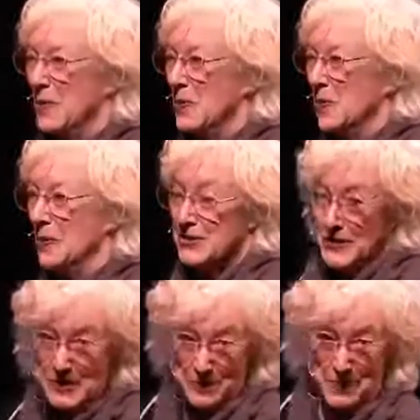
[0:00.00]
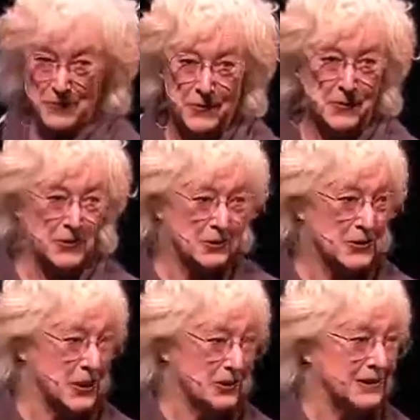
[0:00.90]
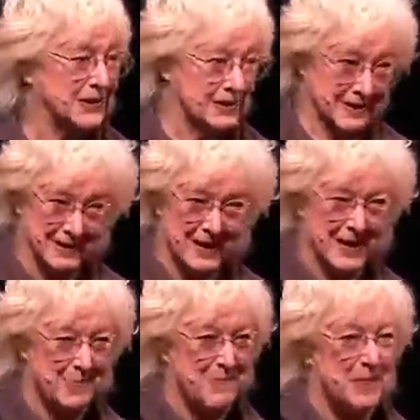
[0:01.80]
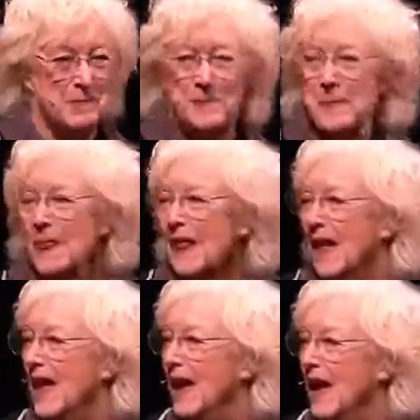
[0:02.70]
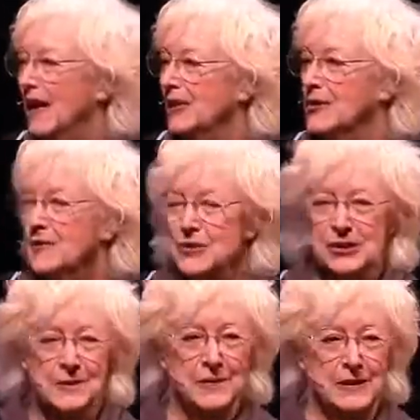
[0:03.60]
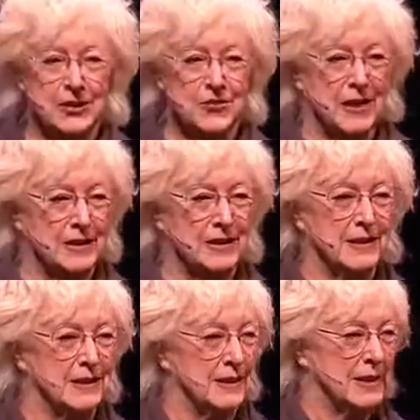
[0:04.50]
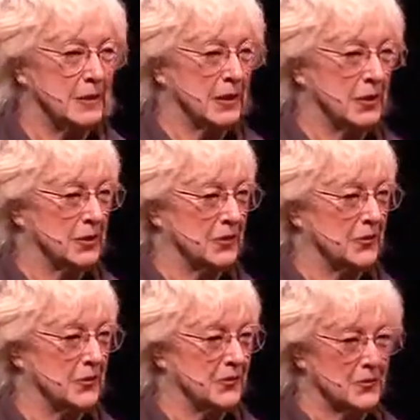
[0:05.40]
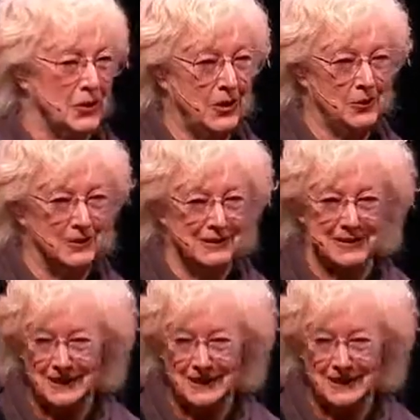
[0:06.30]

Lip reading: What you're deeply focused on is Islam, and you've just finished writing a biography of Muhammad.